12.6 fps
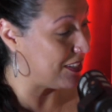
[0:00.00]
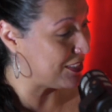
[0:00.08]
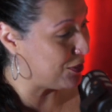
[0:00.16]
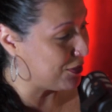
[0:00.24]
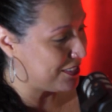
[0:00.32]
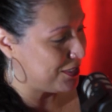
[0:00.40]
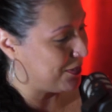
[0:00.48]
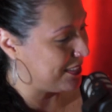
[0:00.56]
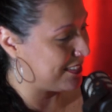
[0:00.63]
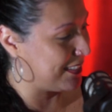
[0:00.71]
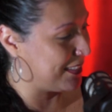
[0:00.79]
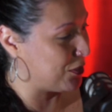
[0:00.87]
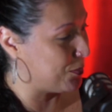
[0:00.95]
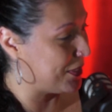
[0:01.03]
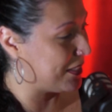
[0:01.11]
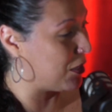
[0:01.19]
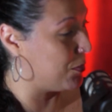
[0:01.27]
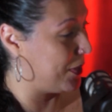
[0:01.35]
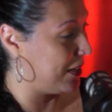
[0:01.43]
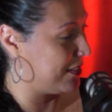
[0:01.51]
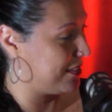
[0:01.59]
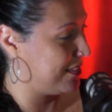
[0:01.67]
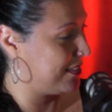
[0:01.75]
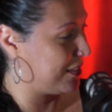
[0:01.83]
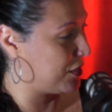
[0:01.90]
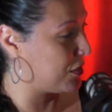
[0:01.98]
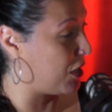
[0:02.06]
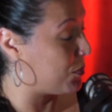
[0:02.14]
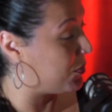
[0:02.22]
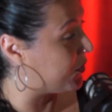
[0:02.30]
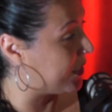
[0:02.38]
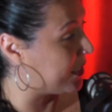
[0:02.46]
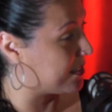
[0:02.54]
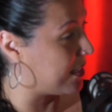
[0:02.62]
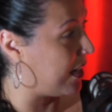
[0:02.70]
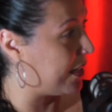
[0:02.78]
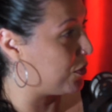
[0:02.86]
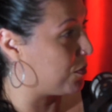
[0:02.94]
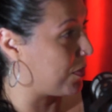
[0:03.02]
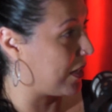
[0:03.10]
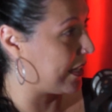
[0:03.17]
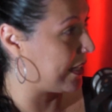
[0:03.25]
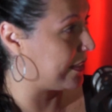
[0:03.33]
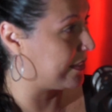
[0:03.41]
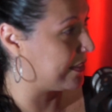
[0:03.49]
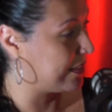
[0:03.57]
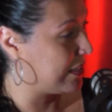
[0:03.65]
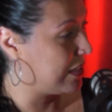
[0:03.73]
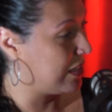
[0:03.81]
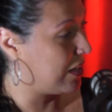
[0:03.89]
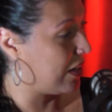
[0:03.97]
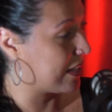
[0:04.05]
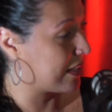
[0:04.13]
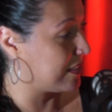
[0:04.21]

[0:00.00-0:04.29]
talk to us a little bit about the type of guitar you're playing. I